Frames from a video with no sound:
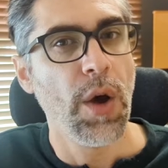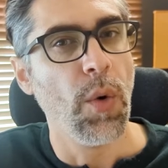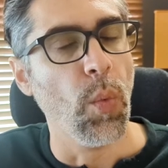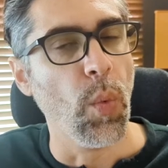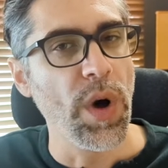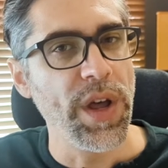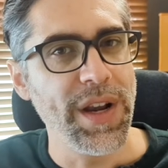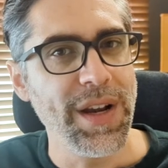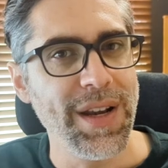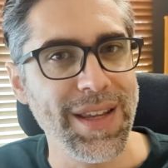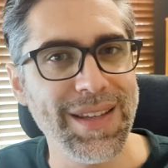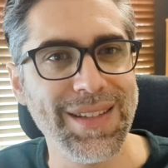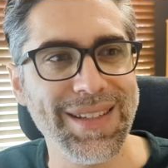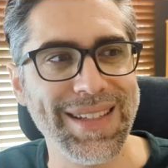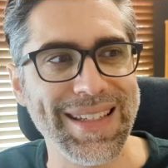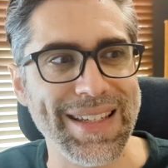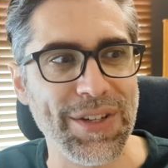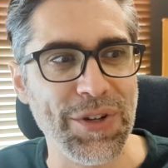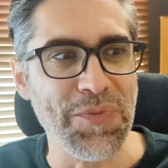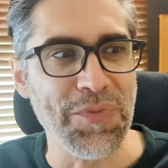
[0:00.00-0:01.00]
What it
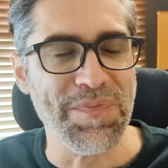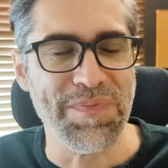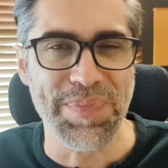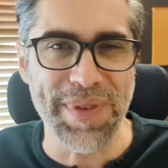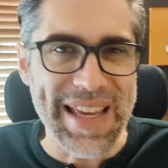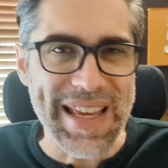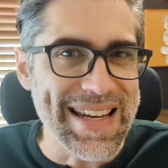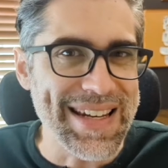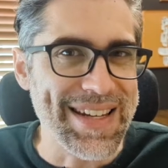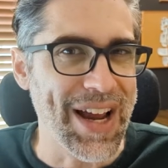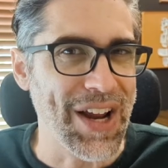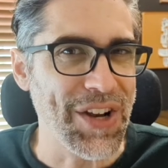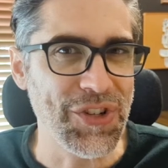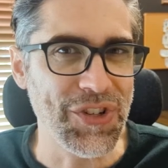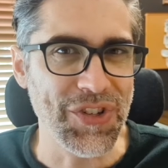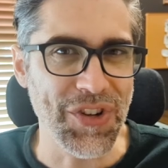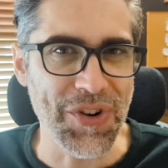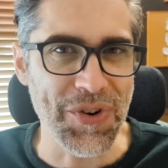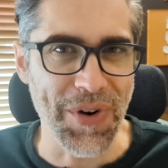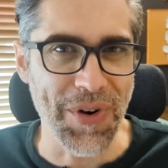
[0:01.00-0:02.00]
is to be
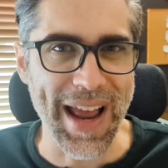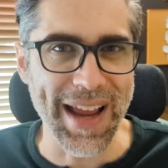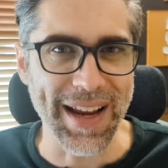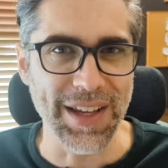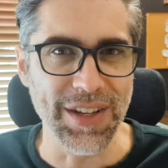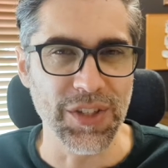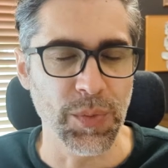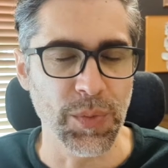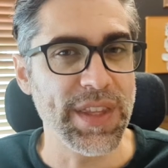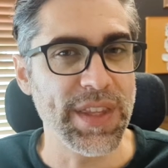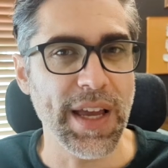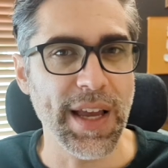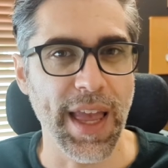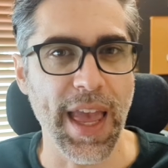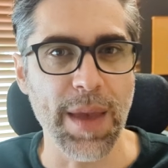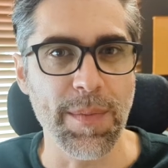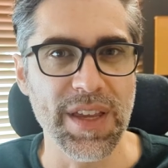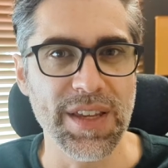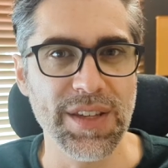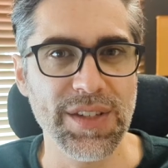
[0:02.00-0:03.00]
Dungeons & Dragons, what that
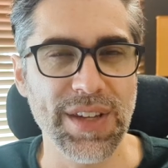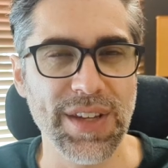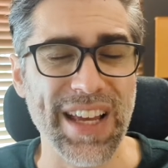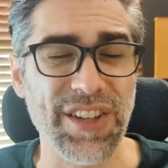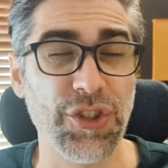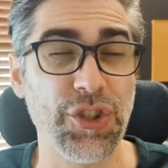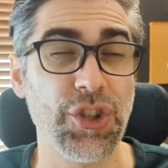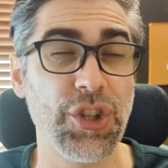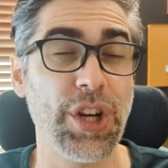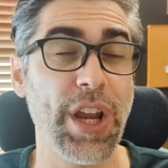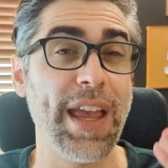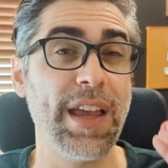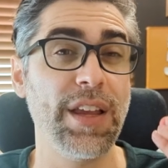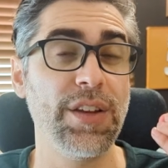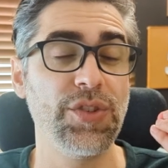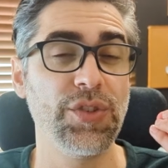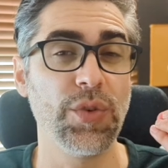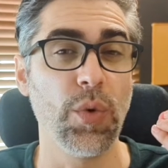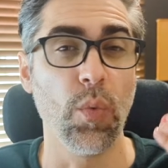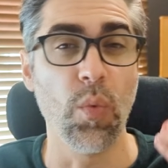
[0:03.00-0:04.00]
game is, has
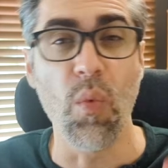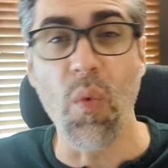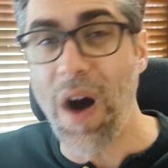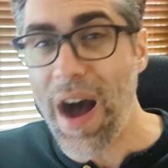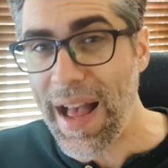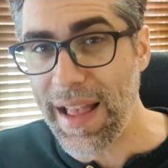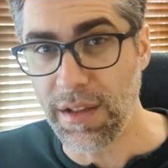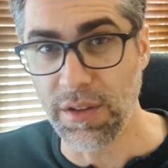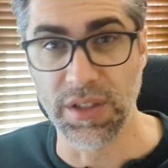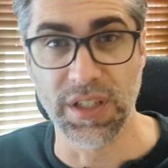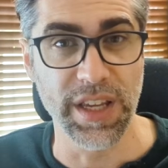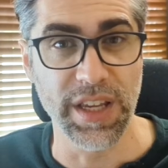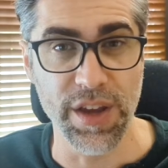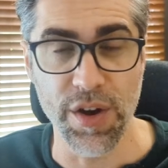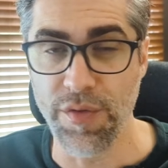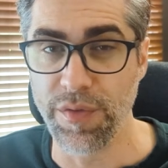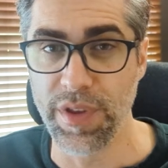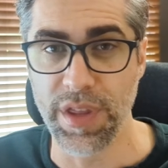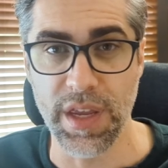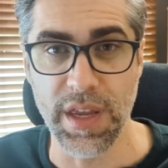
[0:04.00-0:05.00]
changed wildly
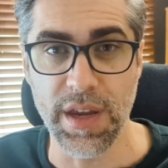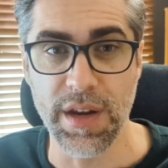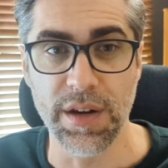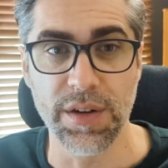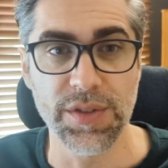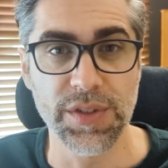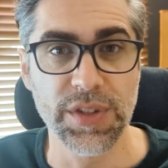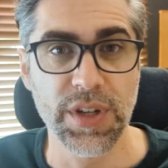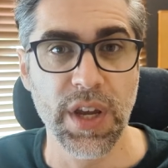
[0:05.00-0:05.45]
over the years.